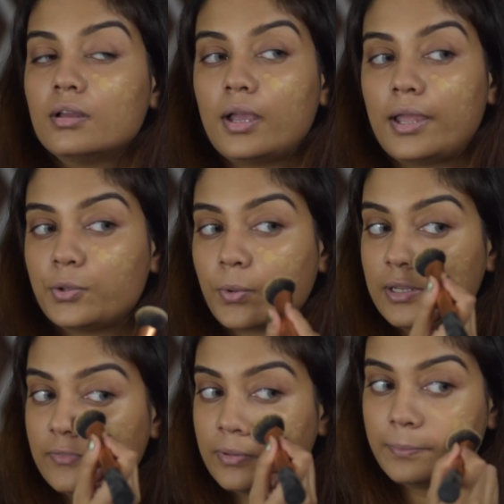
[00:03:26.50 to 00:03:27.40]
And you
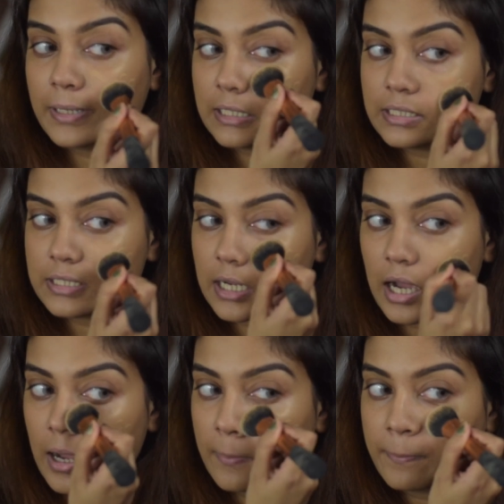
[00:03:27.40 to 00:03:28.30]
can even build it
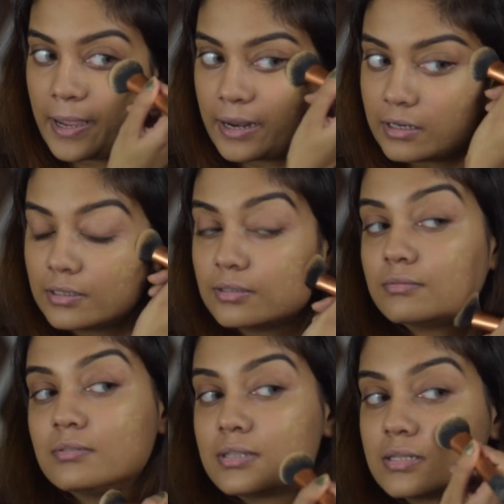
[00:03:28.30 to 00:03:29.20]
up and
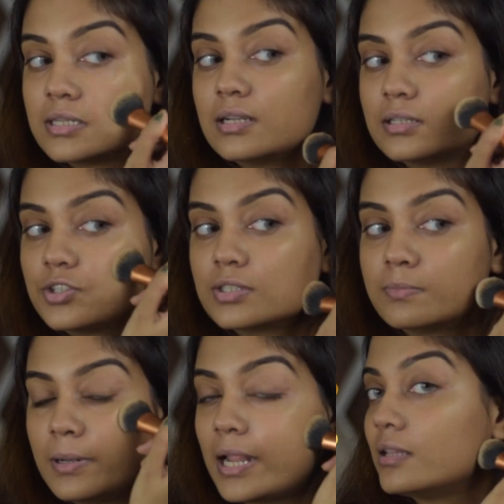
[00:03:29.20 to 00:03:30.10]
still it
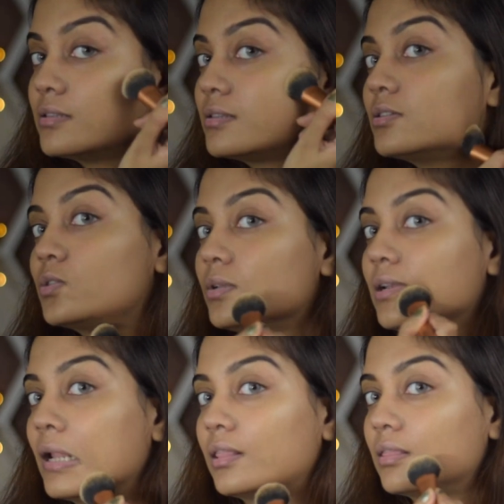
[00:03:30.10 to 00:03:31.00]
just blends into
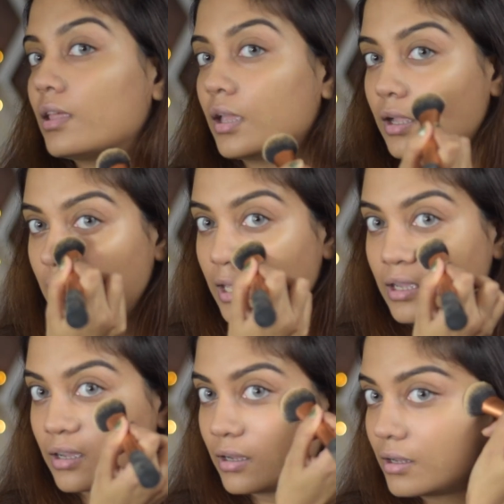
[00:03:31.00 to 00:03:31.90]
nothing.
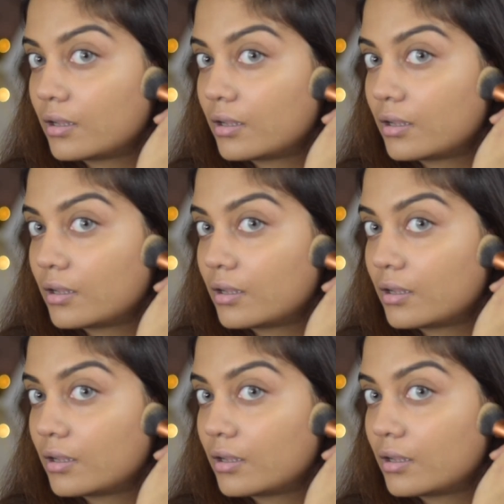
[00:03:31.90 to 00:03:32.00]
Like,